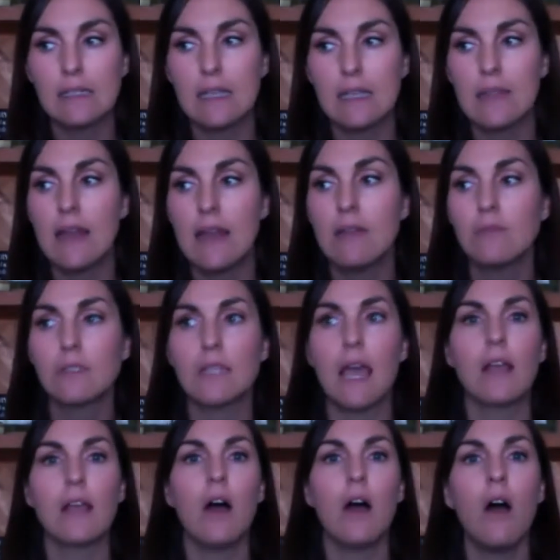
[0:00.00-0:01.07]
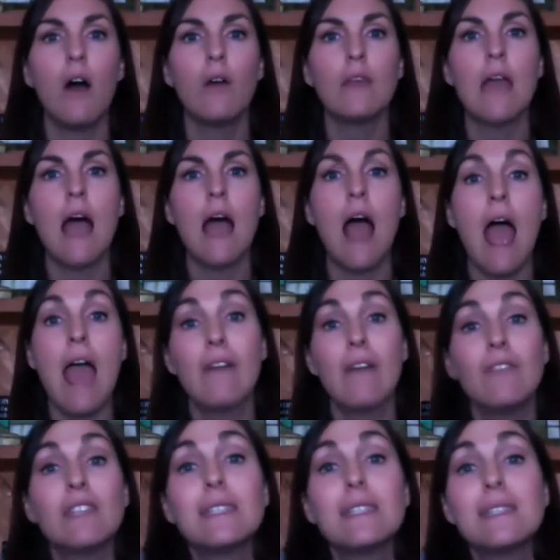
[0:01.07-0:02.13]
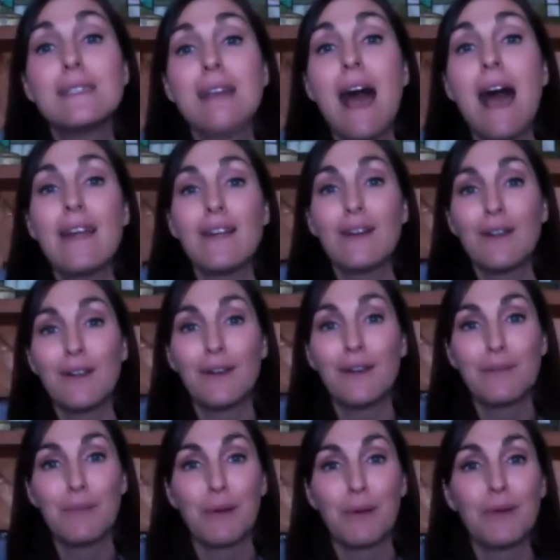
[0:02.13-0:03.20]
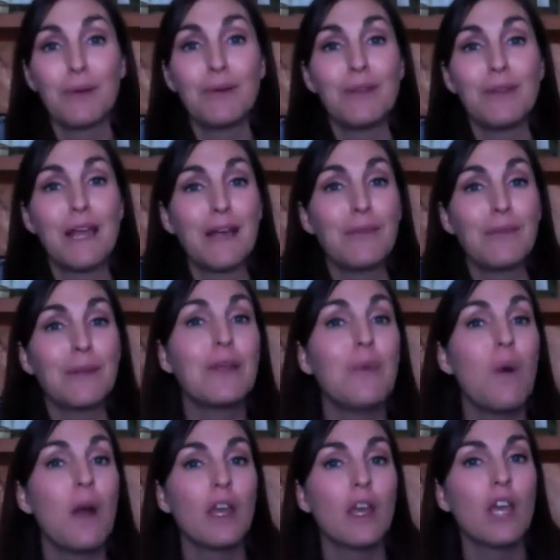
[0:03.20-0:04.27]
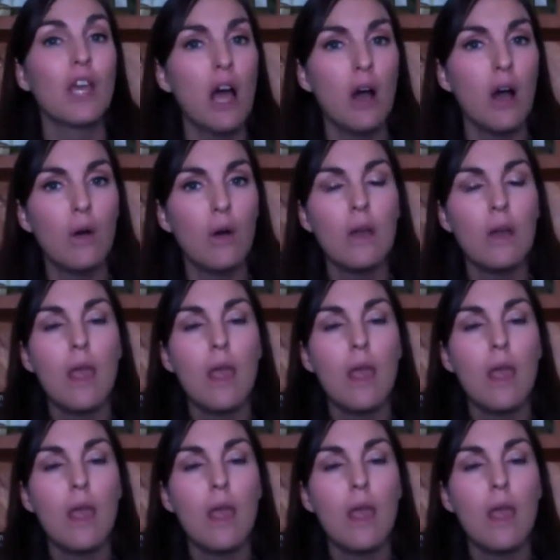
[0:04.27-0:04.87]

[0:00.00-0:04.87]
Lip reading: And then it was like, oh yeah, I have this desire to go to Peru. Like I really want to go.